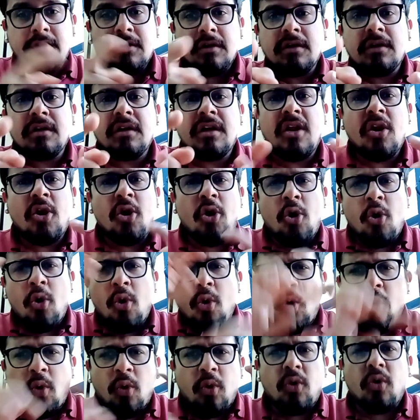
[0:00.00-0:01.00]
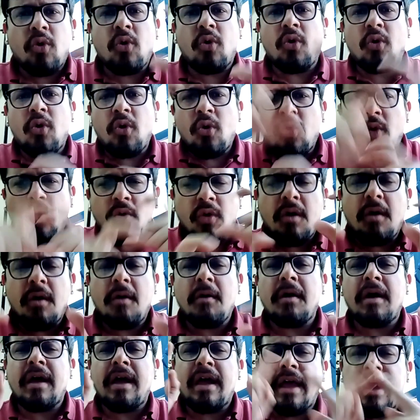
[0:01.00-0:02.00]
and I gave it a
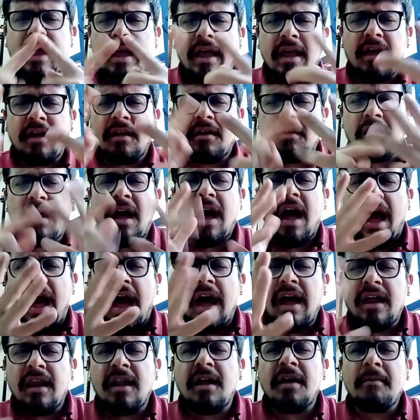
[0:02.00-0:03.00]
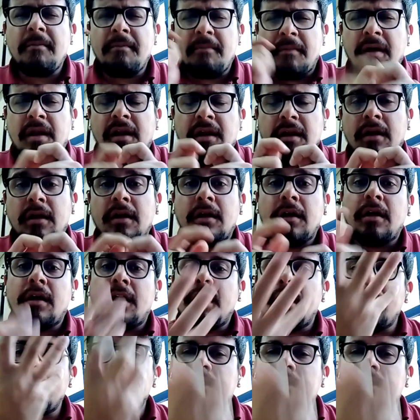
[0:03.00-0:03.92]
6-character password.